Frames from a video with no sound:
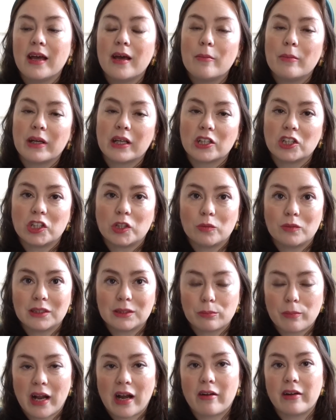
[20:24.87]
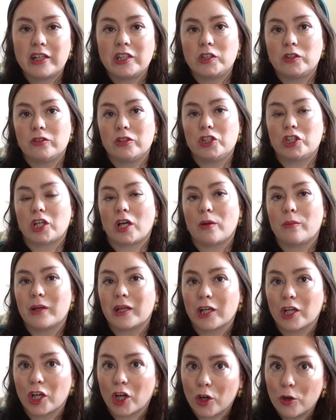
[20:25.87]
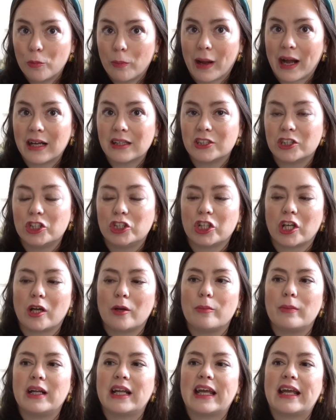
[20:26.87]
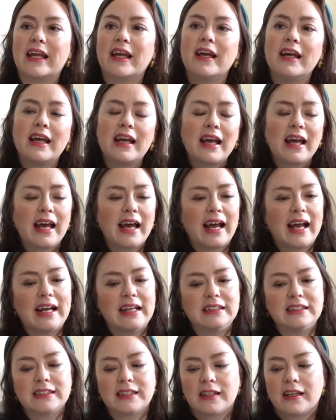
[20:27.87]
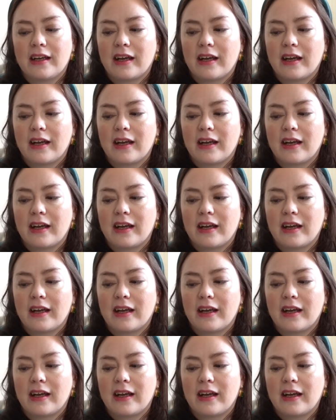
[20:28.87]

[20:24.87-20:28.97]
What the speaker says: because she was married to a German and go back to Germany. And